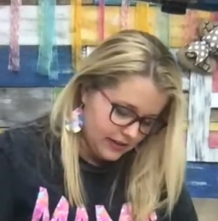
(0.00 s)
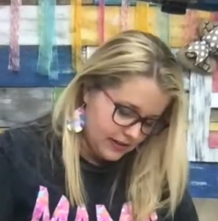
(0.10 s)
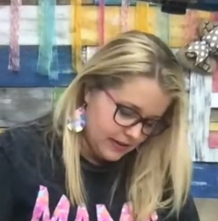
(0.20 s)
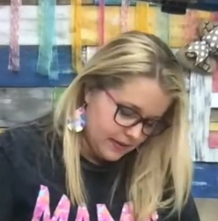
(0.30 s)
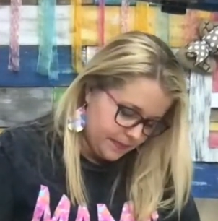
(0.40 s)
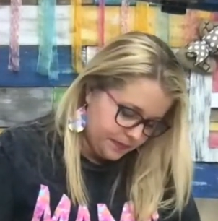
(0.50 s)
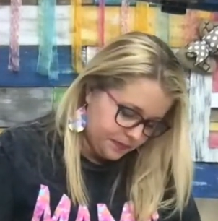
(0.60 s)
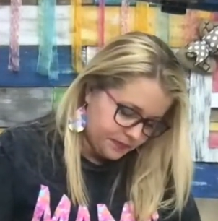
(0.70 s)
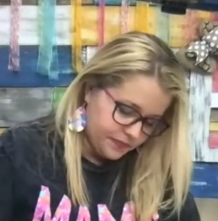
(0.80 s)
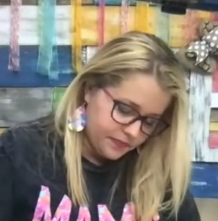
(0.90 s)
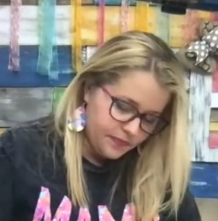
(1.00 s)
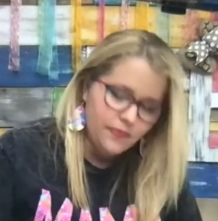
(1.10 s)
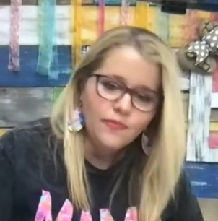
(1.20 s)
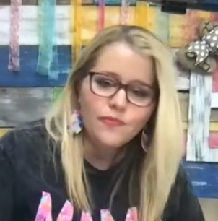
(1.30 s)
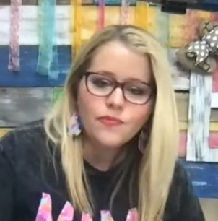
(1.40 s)

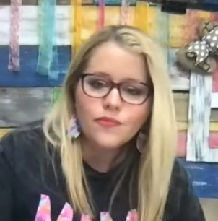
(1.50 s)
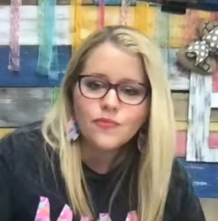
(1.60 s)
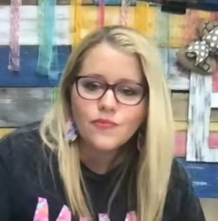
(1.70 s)
[no speech]